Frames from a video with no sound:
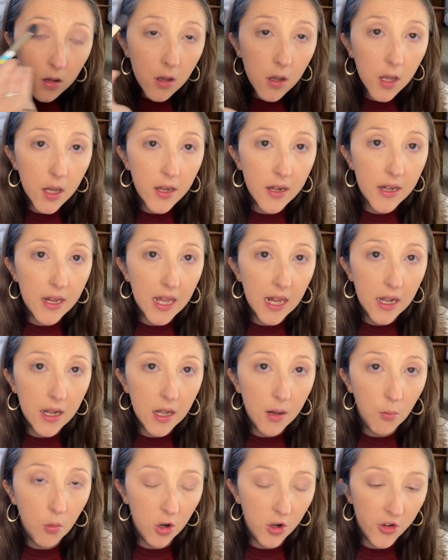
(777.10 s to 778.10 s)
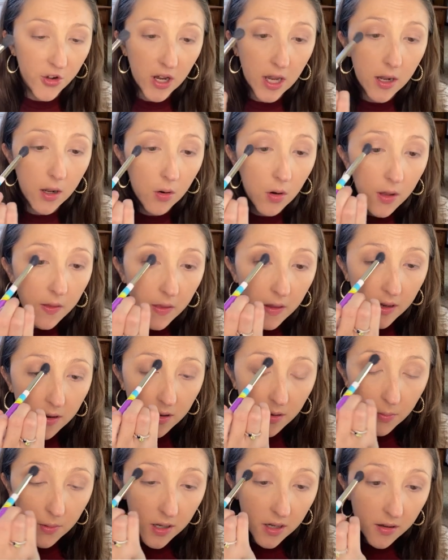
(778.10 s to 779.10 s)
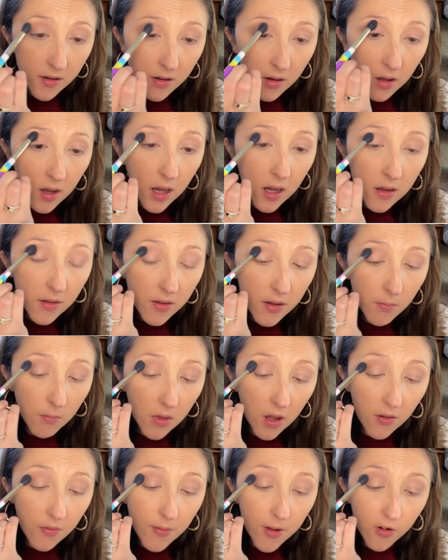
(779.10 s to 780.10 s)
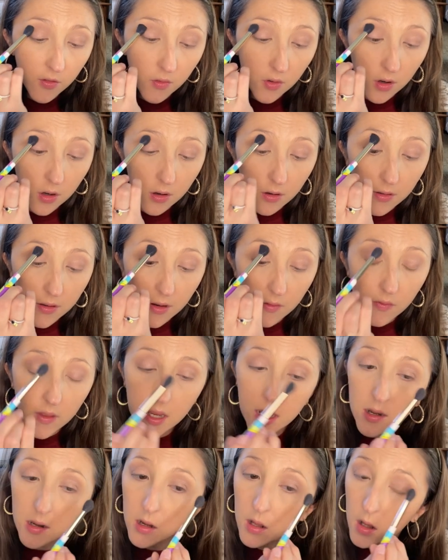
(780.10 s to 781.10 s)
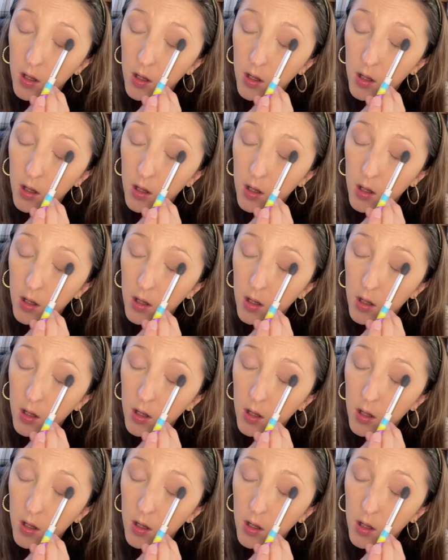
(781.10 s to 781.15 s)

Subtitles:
I didn't get any more shadow on this, but I still had some leftovers of that